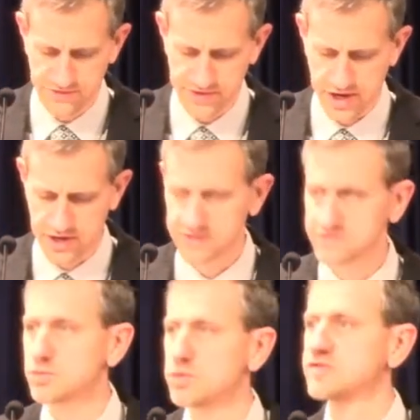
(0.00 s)

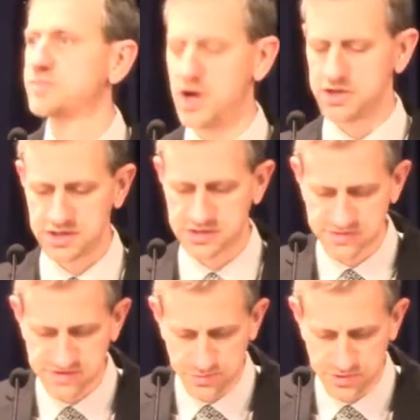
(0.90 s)
as responding to
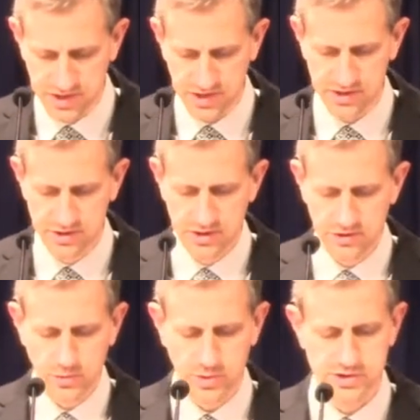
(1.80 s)
something
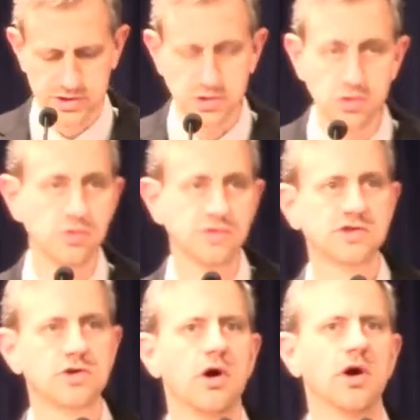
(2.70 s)
with too
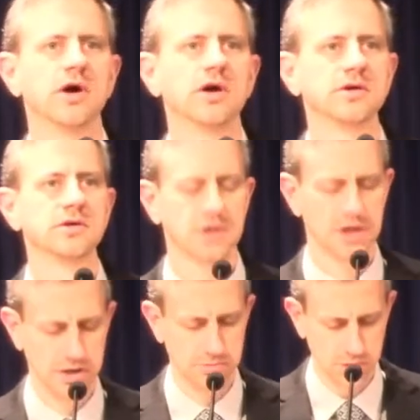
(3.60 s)
strong
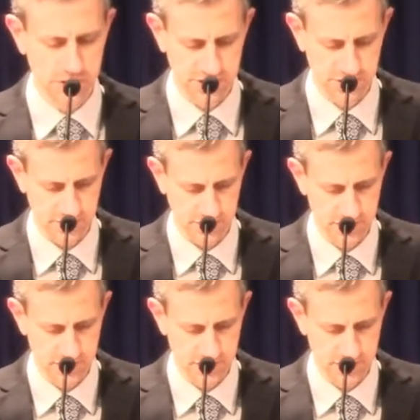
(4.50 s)
an emotion